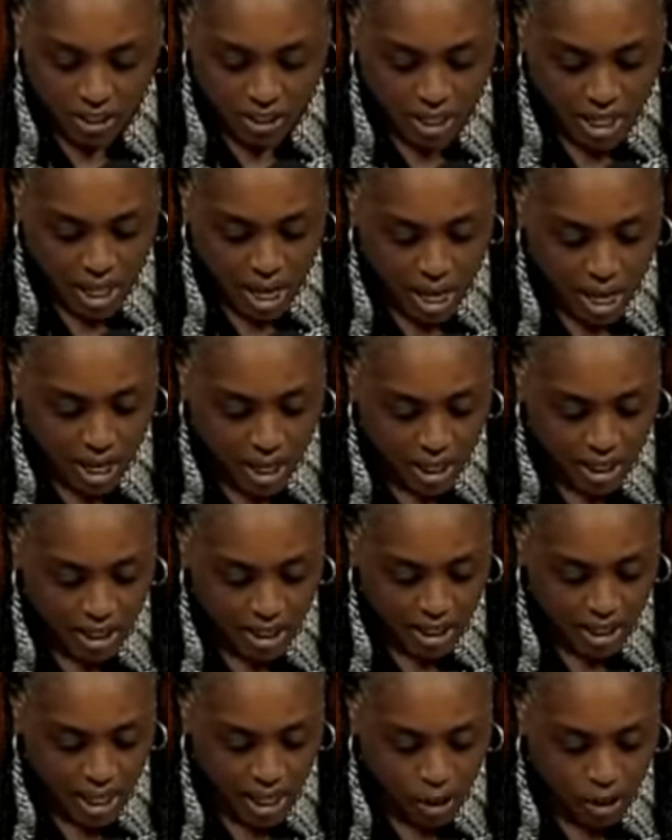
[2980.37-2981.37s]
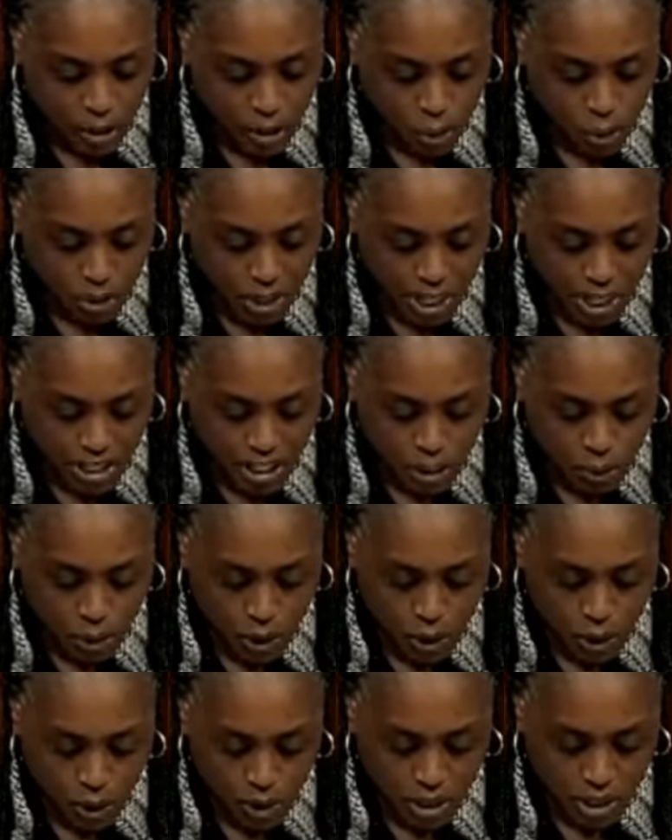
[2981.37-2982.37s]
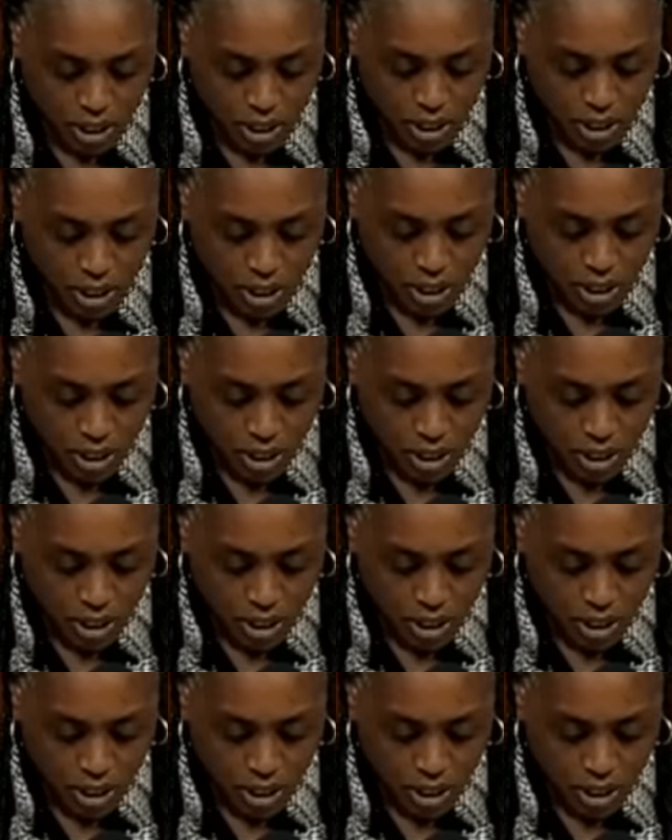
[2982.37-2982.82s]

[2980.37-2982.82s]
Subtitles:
that I, the Honorable Nancy Pelosi,